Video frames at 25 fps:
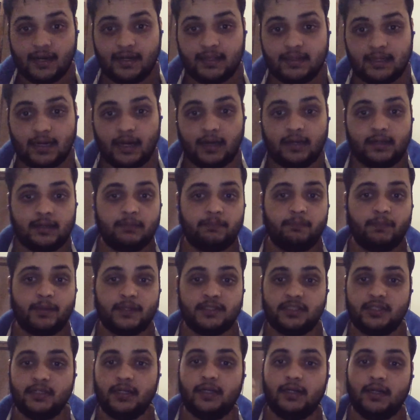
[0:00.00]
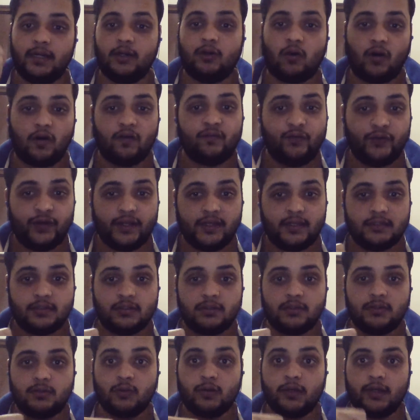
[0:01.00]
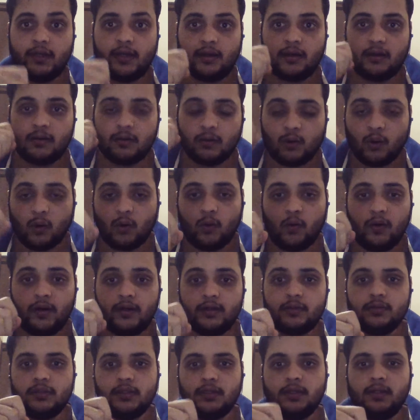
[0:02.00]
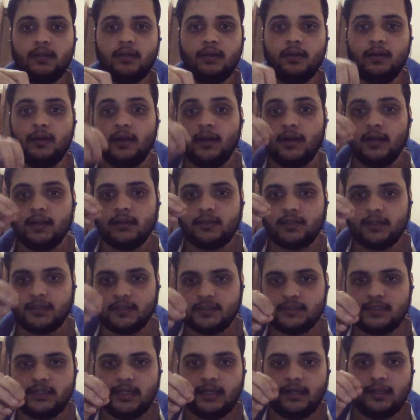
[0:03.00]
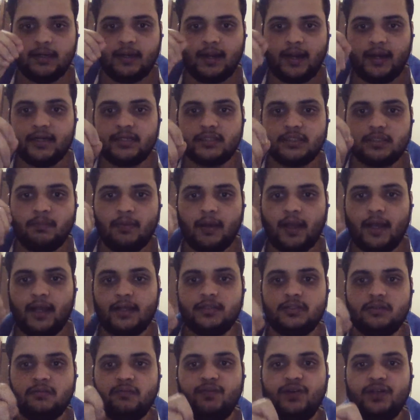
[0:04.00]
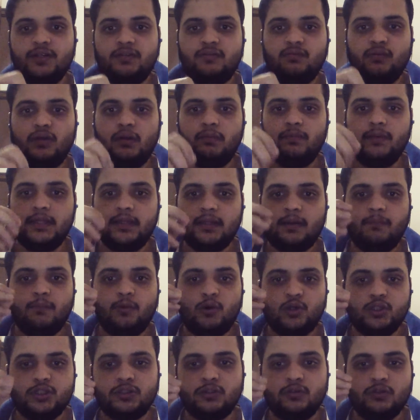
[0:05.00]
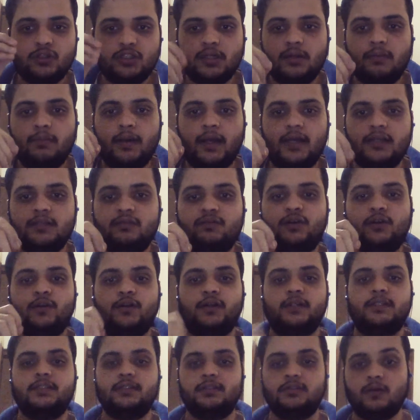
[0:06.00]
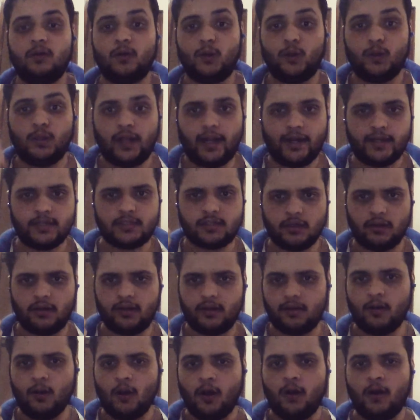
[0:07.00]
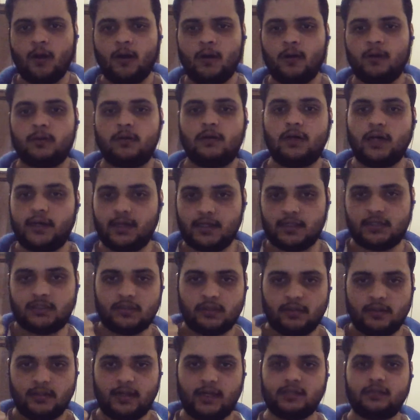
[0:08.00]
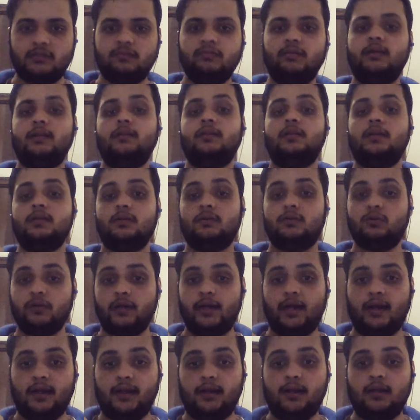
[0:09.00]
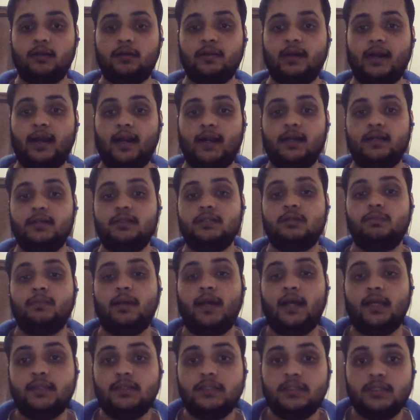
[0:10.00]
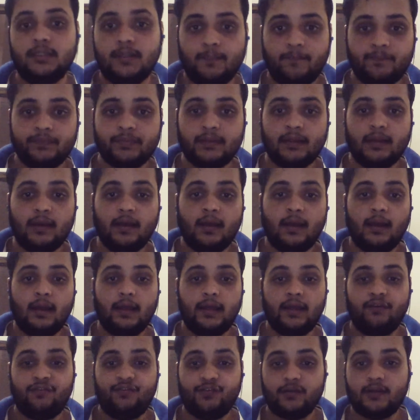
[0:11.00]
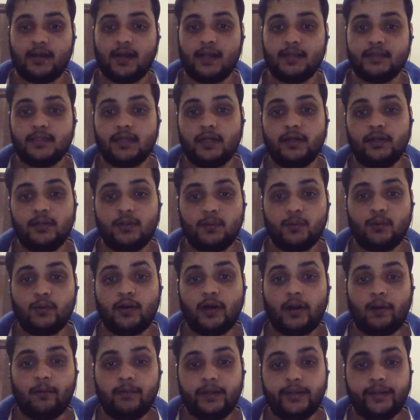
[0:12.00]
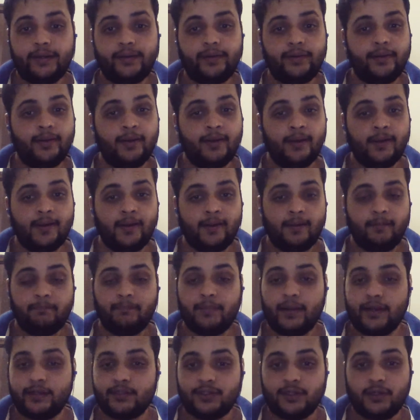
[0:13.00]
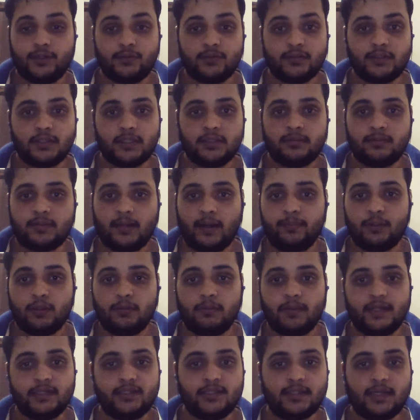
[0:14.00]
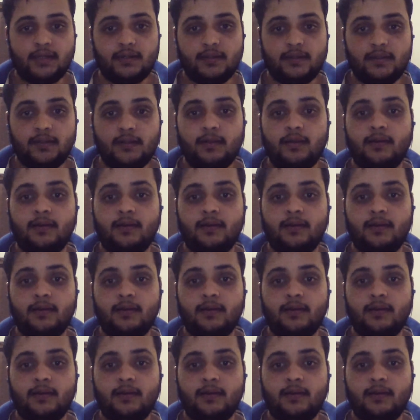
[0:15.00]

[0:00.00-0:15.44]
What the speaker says: that much needed confidence to go into the Thursday night's match, which will be the most crucial match for us. So let's go, Gunners. Let's win tonight's match. If you guys are new around here, make sure to subscribe to my channel.